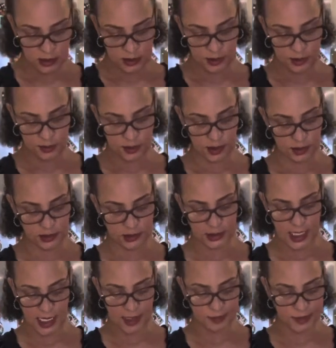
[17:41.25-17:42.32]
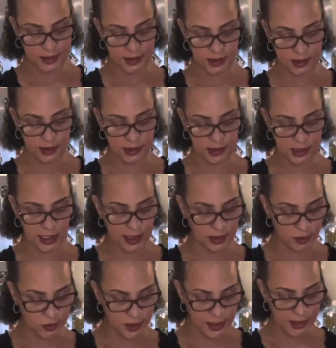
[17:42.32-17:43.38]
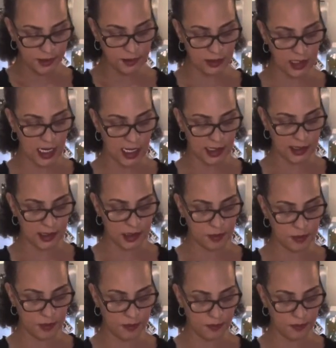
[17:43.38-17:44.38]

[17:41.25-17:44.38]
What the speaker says: You can chop it any kind of way you like it.